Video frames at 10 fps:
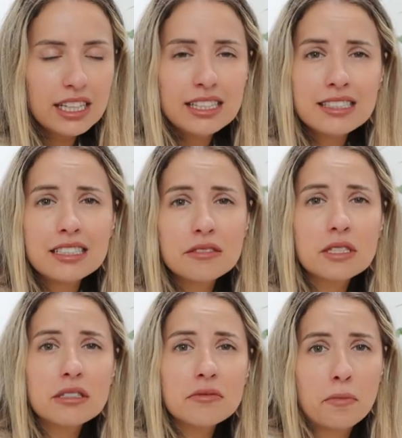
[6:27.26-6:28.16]
In
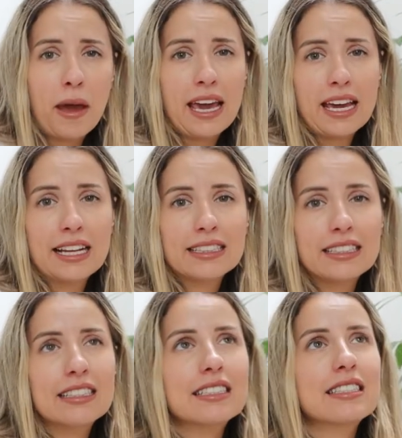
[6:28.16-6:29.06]
terms of pain,
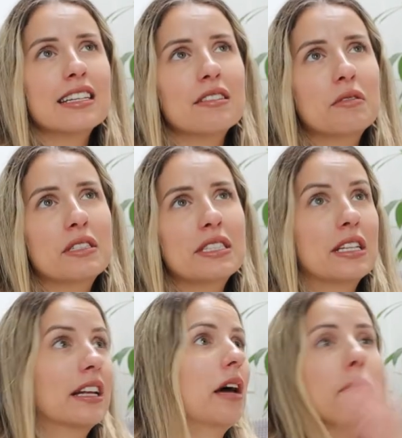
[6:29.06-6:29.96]
guys, it was
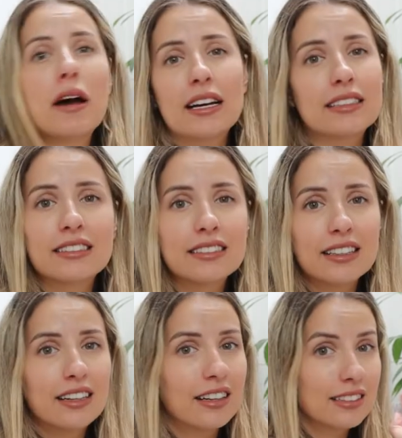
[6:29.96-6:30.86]
not that bad,
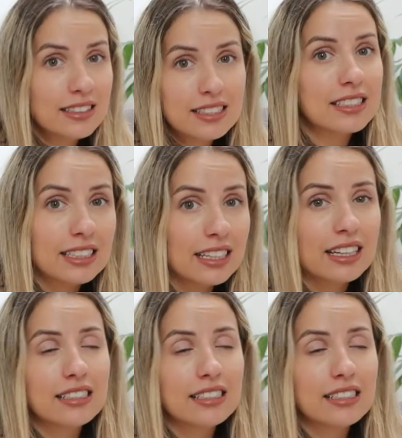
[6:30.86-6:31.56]
honestly.